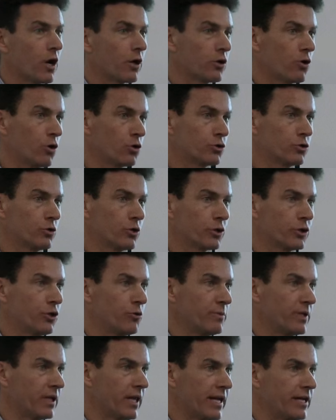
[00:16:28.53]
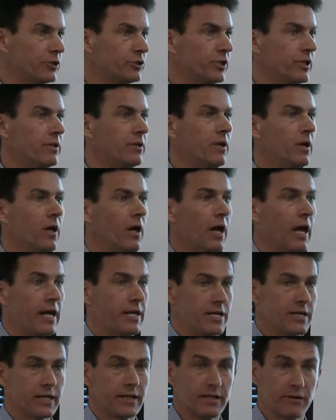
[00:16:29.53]
cultural accumulation,
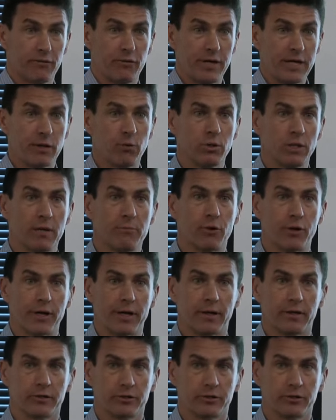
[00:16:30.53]
and you get different equilibria.